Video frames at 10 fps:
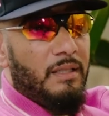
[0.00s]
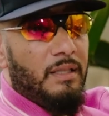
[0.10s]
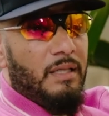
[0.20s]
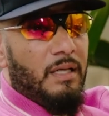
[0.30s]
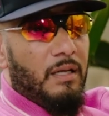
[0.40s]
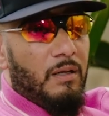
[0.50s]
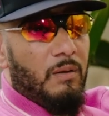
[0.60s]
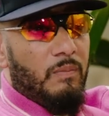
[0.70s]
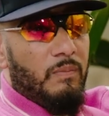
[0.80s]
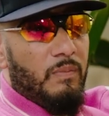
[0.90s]
mm.
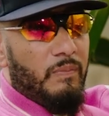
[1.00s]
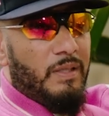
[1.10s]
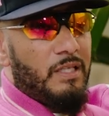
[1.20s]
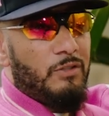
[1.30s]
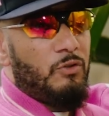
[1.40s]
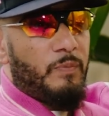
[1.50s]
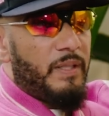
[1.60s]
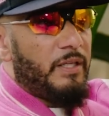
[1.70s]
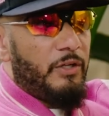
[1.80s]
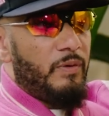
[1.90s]
um, because you're
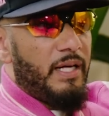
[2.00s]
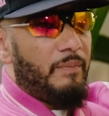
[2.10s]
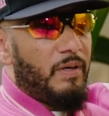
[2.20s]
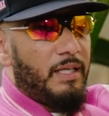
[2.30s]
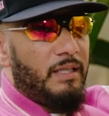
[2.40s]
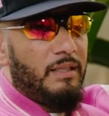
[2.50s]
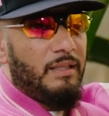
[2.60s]
spending unique money,